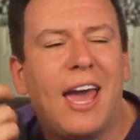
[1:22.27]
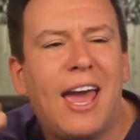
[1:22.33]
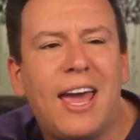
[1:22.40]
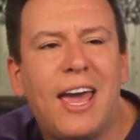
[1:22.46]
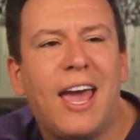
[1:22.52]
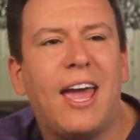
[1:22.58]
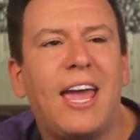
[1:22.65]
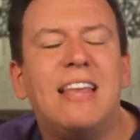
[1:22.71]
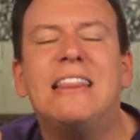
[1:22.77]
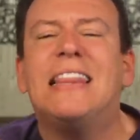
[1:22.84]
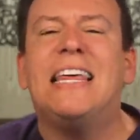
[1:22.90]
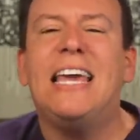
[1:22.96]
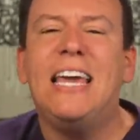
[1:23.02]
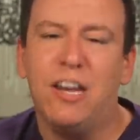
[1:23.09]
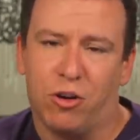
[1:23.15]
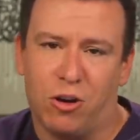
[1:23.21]
a
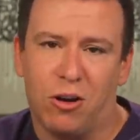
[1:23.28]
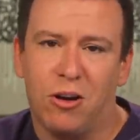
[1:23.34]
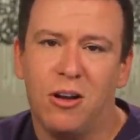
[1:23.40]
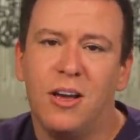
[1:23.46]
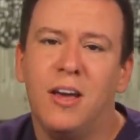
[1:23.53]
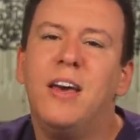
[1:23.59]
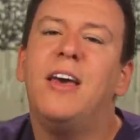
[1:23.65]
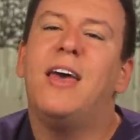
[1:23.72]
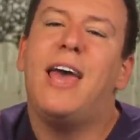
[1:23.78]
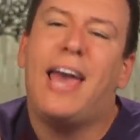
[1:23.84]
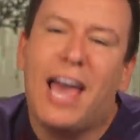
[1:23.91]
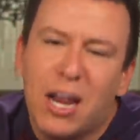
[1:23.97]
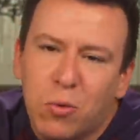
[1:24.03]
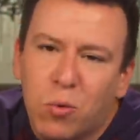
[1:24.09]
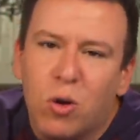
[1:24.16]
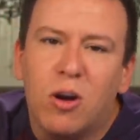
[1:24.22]
leader,
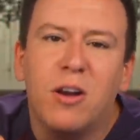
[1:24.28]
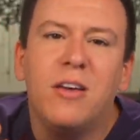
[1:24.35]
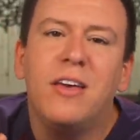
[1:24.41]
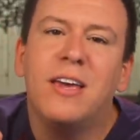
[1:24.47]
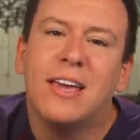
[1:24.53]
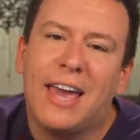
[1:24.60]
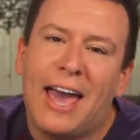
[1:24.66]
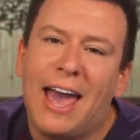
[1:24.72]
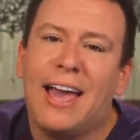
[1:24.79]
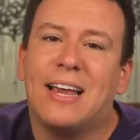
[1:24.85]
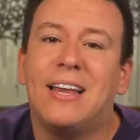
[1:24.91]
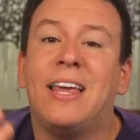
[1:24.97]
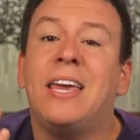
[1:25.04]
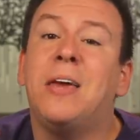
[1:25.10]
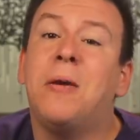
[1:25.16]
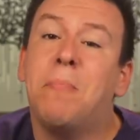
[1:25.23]
Edward
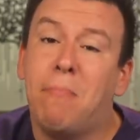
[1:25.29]
Cagney